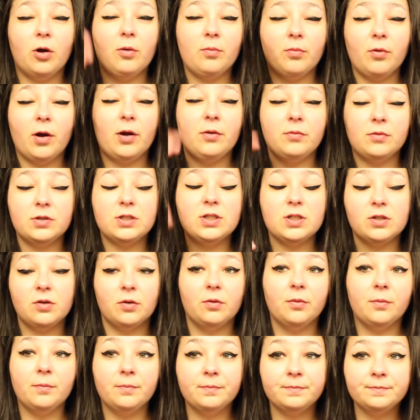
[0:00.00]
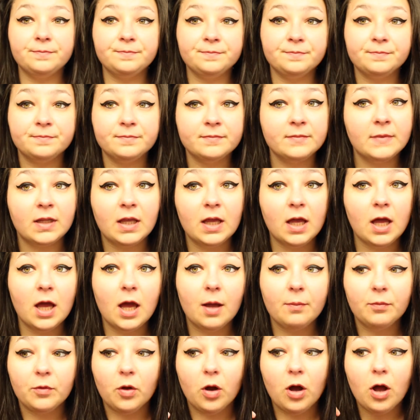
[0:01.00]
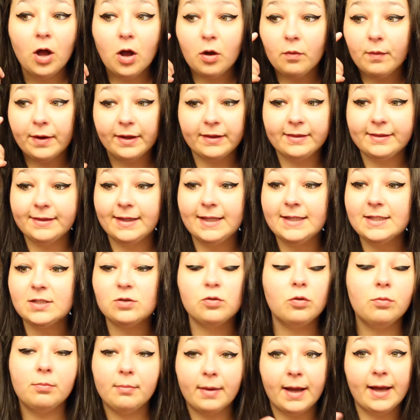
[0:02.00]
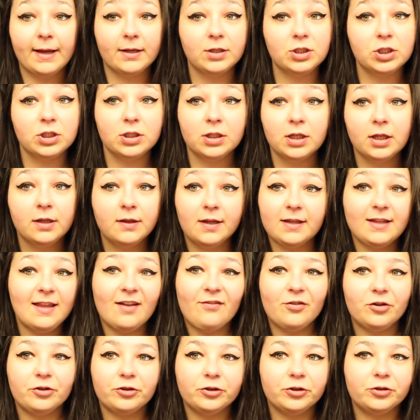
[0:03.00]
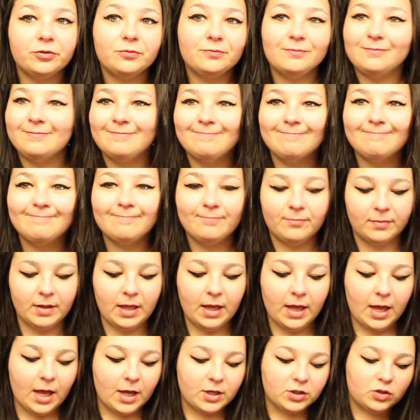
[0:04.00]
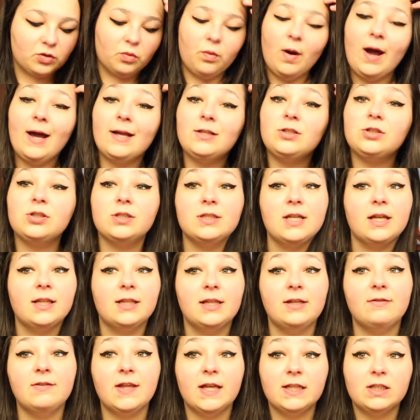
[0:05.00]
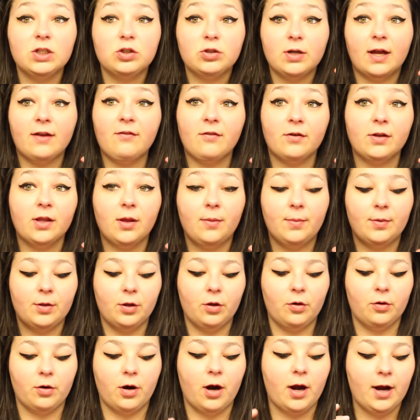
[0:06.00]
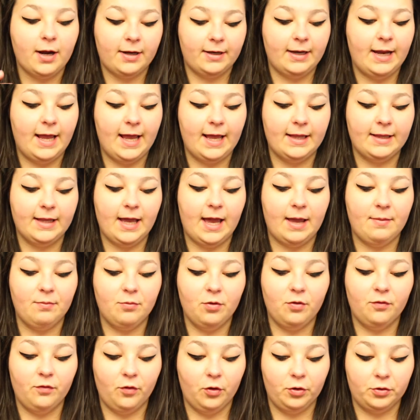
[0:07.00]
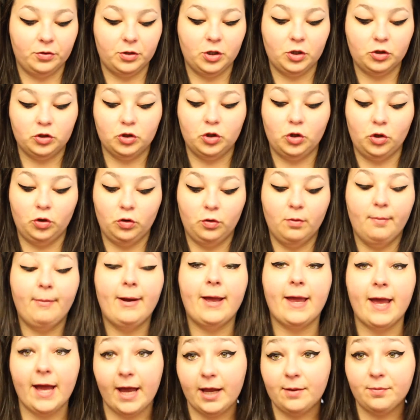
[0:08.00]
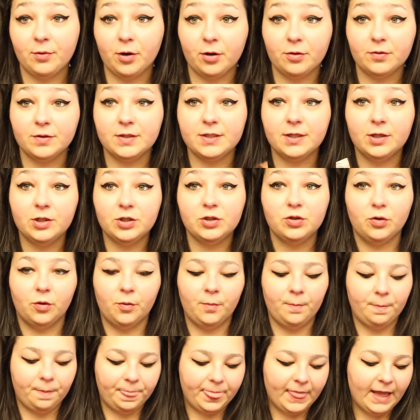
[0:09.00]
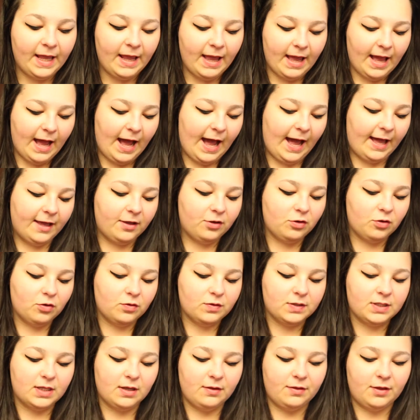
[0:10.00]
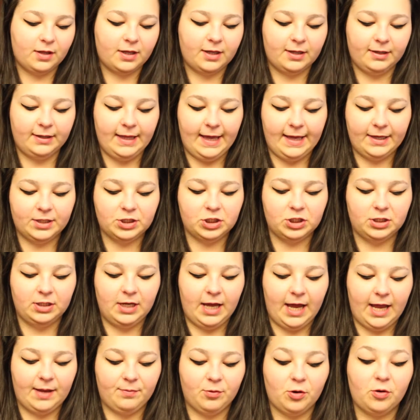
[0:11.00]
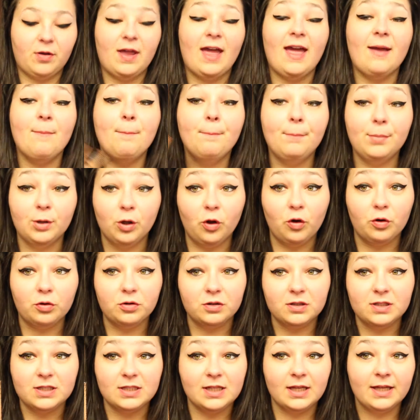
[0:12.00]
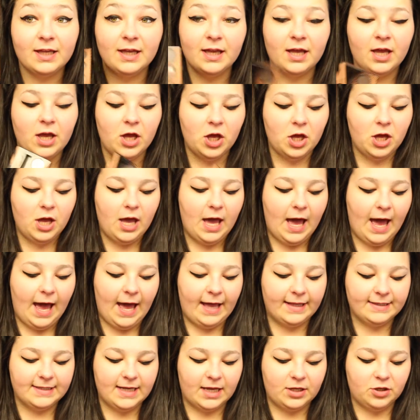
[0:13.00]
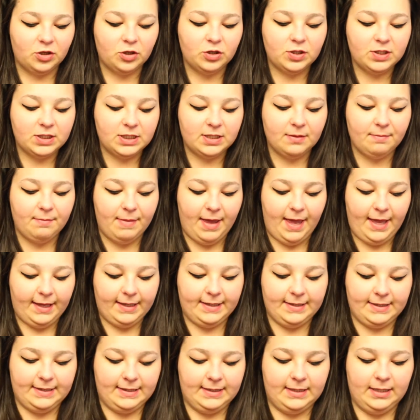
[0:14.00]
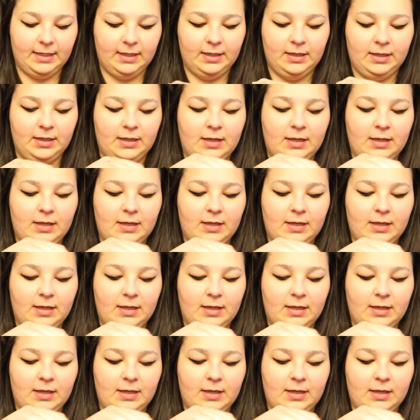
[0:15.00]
pop round. So I'm not. Right, these don't match. They never do. So what I do is I leave that to dry for a little bit longer, and then I move on to my eyebrows. So I use the Collection Eyebrow Kit in Blonde, and I used to mix